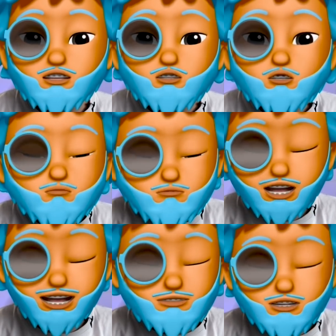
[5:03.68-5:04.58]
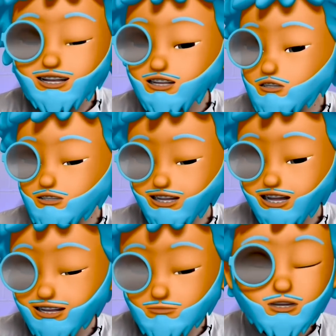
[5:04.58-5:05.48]
is really glossy
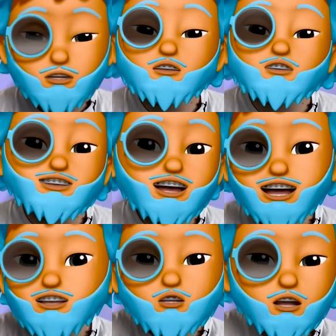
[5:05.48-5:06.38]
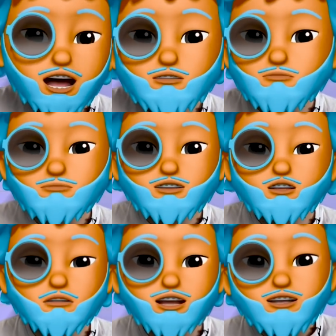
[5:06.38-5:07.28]
in person. Not how it's meant
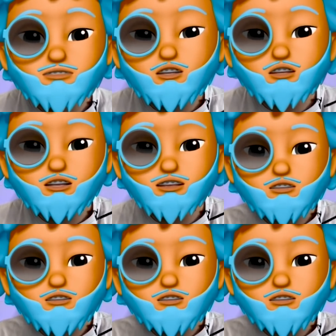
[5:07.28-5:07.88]
to be. If you look at the